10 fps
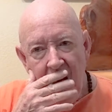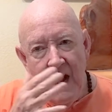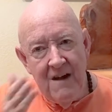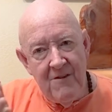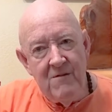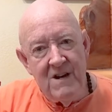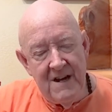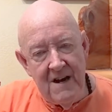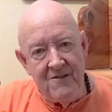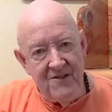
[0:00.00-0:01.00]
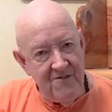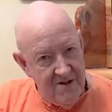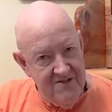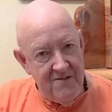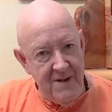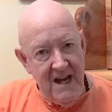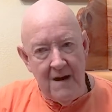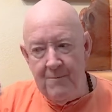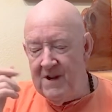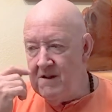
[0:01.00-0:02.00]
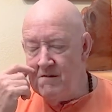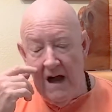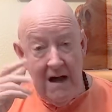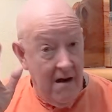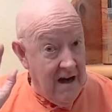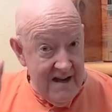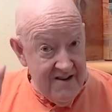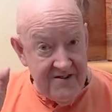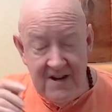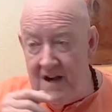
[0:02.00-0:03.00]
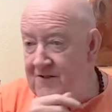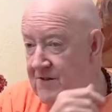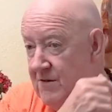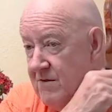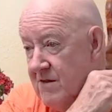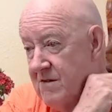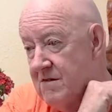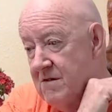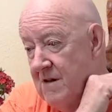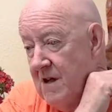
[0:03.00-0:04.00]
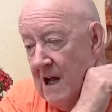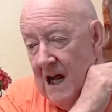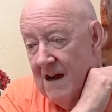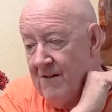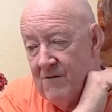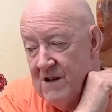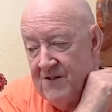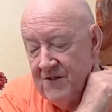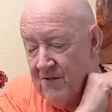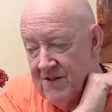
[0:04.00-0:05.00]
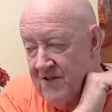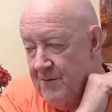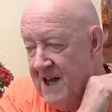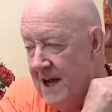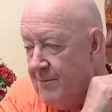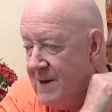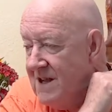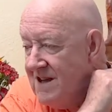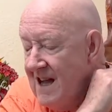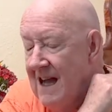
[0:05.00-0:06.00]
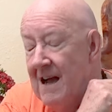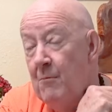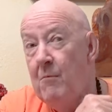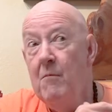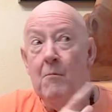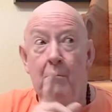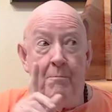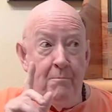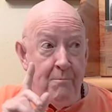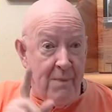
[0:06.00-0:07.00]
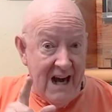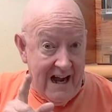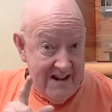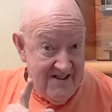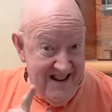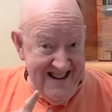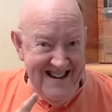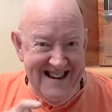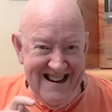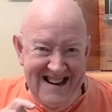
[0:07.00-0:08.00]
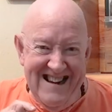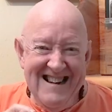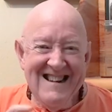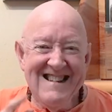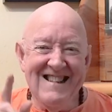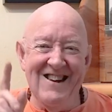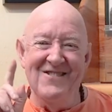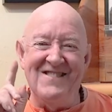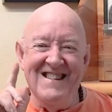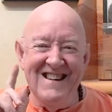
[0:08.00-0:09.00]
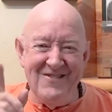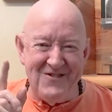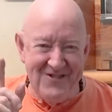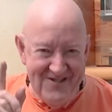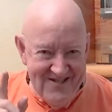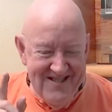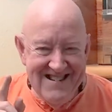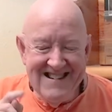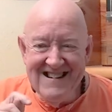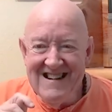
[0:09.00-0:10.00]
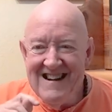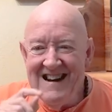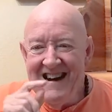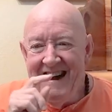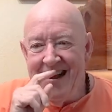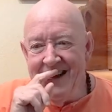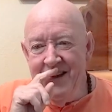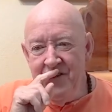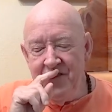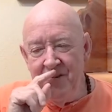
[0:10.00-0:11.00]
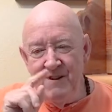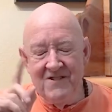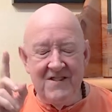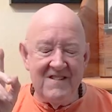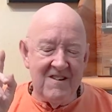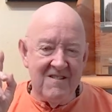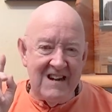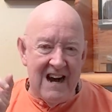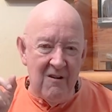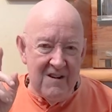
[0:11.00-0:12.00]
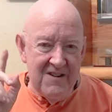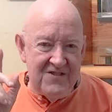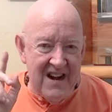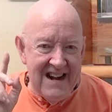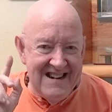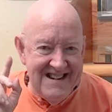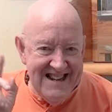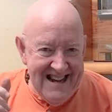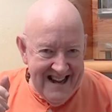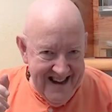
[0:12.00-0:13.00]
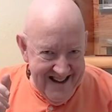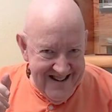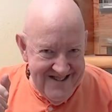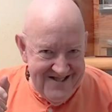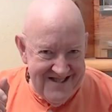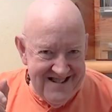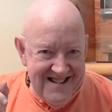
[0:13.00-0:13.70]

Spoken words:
Everyone here just wants to be happy. Honest to God truth. Everyone just wants to be happy. But there's an issue. And the issue is that there are countless ideas